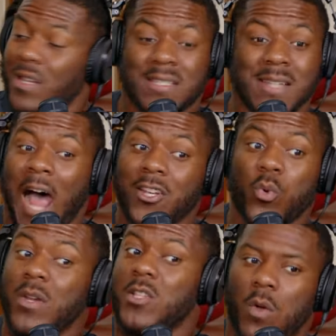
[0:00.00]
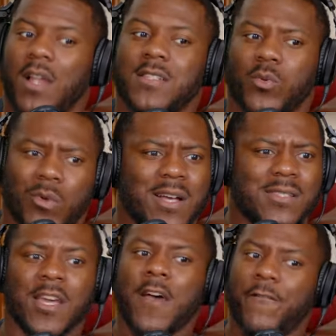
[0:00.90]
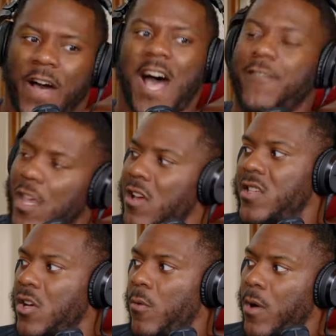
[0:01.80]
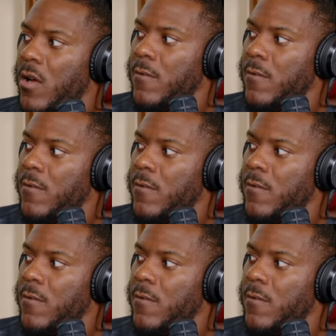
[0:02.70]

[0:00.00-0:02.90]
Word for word: That's not doing as well as it was 5 years ago. Yeah, bro. But